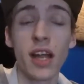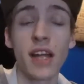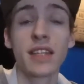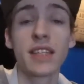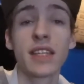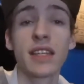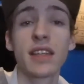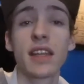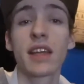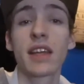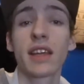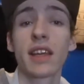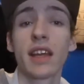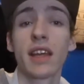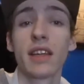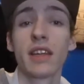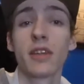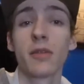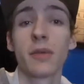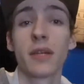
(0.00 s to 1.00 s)
I did like it
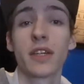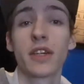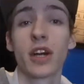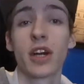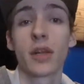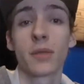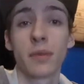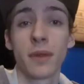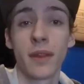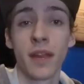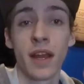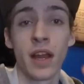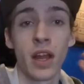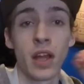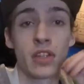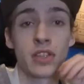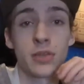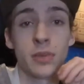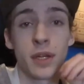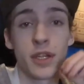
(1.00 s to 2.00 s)
a little bit dark, but then I
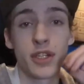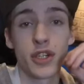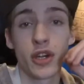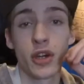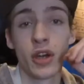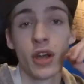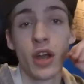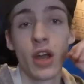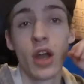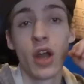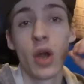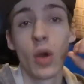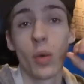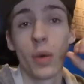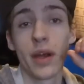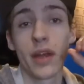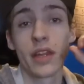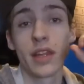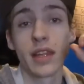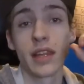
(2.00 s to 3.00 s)
also made sure
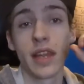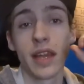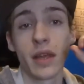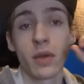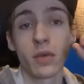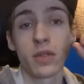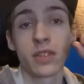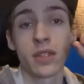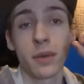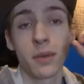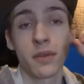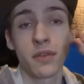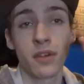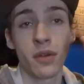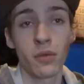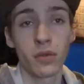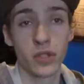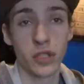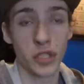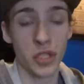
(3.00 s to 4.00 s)
where the light was coming
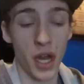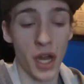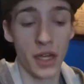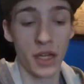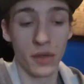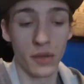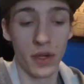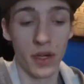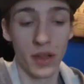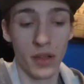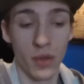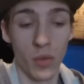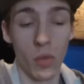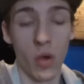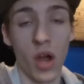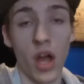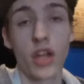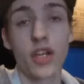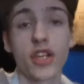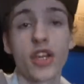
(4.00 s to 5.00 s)
from was shining right on the
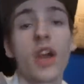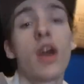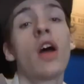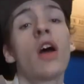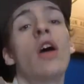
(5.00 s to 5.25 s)
watch.